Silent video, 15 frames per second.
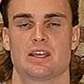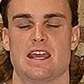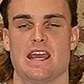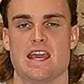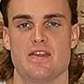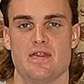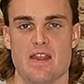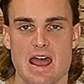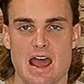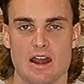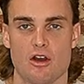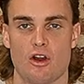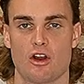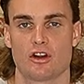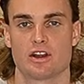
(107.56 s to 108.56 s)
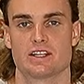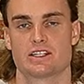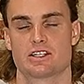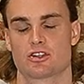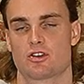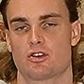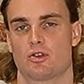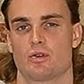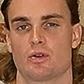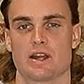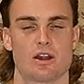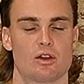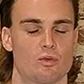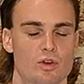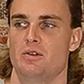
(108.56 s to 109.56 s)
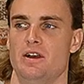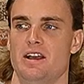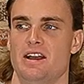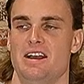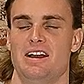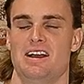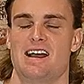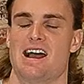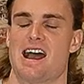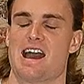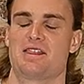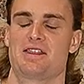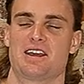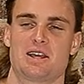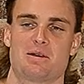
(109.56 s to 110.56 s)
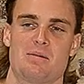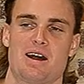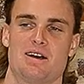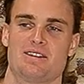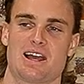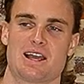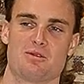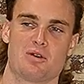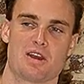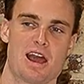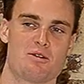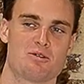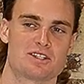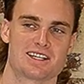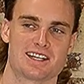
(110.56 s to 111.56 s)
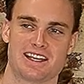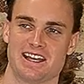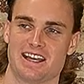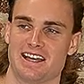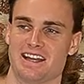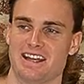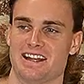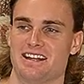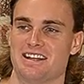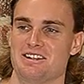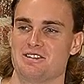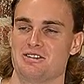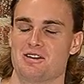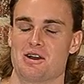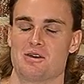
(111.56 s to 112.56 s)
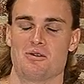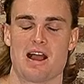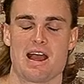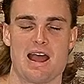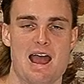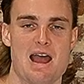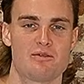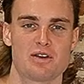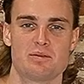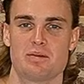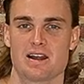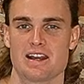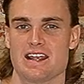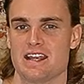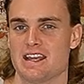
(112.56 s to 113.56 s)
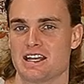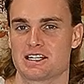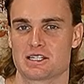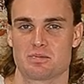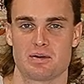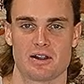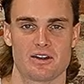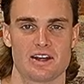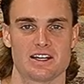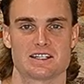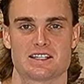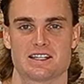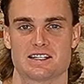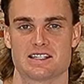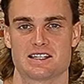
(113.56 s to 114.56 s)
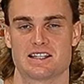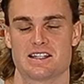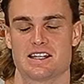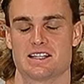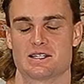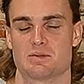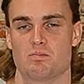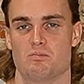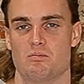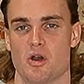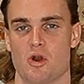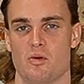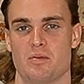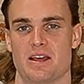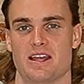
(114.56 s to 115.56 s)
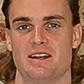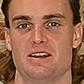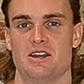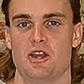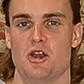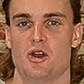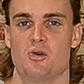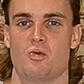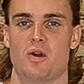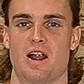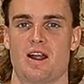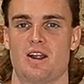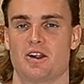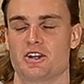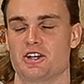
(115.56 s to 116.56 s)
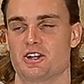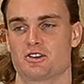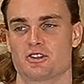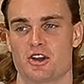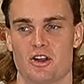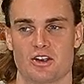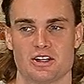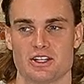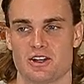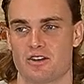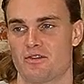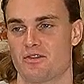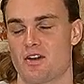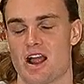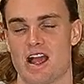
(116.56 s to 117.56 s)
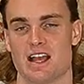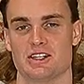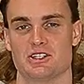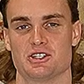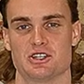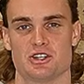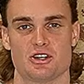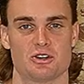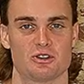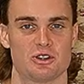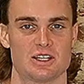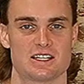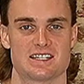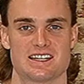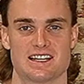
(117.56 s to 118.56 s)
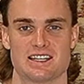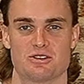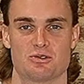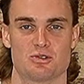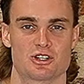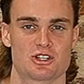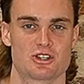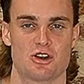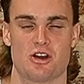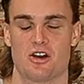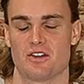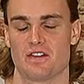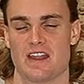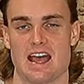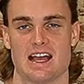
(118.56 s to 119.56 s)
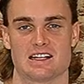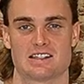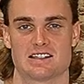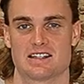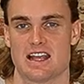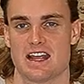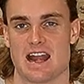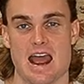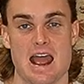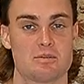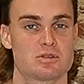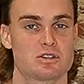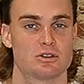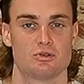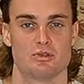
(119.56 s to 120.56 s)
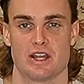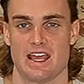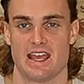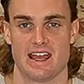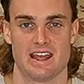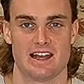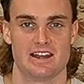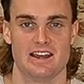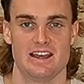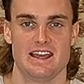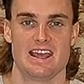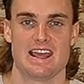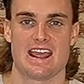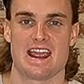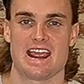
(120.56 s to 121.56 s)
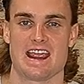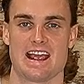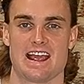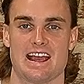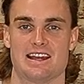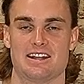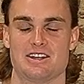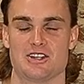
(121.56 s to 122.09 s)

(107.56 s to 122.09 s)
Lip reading: in that artist's career. I think about like when I was a kid, everybody experiences this moment where you're talking to your friends, you're listening to a song that's an absolute hit, and